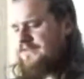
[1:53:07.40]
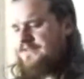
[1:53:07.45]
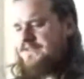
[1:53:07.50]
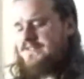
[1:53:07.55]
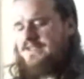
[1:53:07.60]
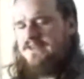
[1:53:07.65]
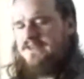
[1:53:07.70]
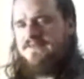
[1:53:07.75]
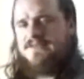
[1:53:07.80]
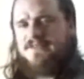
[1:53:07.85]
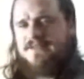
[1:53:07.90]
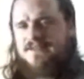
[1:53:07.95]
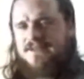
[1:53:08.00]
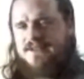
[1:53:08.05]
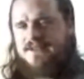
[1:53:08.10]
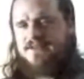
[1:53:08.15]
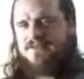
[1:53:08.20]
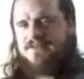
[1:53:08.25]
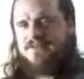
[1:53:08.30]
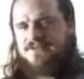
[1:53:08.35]
even to the
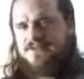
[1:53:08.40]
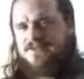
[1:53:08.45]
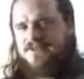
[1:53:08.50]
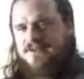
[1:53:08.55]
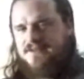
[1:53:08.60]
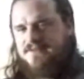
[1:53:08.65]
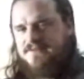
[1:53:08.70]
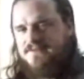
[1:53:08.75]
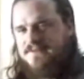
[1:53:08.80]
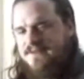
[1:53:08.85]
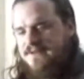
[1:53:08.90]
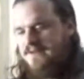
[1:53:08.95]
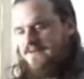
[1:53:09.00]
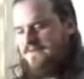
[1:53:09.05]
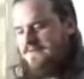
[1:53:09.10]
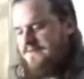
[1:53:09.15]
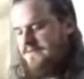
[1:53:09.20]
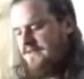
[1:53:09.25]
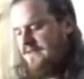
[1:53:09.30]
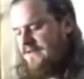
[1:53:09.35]
energy of
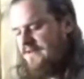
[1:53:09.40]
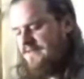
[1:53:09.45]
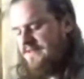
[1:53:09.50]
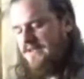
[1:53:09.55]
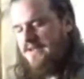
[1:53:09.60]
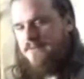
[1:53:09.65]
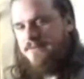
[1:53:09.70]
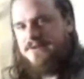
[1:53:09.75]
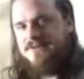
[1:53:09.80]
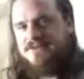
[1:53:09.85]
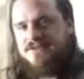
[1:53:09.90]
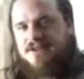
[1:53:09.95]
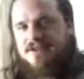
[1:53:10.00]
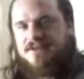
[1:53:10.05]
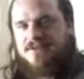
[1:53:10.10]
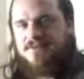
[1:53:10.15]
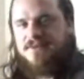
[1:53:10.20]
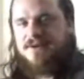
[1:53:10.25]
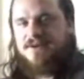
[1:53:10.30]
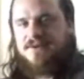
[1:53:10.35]
the image that
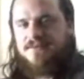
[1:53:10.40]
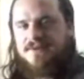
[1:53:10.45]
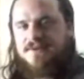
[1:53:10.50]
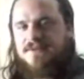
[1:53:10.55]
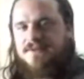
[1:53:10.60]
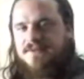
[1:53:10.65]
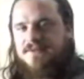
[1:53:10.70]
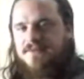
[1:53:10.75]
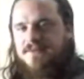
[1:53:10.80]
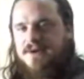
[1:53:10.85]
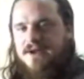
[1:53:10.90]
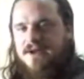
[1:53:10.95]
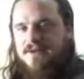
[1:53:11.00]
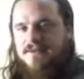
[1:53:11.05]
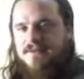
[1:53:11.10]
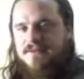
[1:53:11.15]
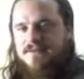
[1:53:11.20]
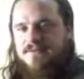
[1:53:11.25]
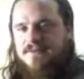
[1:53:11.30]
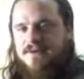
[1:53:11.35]
you're working with as well.
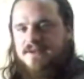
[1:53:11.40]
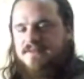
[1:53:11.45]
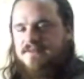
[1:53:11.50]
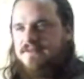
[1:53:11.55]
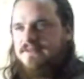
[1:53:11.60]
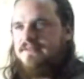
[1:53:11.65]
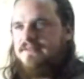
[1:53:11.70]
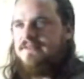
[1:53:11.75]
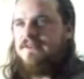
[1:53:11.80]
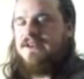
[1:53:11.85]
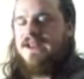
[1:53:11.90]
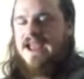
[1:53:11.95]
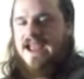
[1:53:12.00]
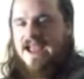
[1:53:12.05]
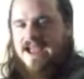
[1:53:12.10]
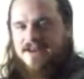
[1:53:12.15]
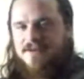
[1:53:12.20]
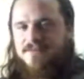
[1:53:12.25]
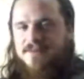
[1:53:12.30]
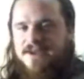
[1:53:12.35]
Right? So this is called
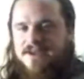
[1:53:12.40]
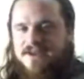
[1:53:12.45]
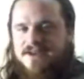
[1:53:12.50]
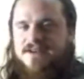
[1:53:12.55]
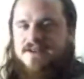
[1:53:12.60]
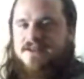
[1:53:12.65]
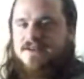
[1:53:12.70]
animating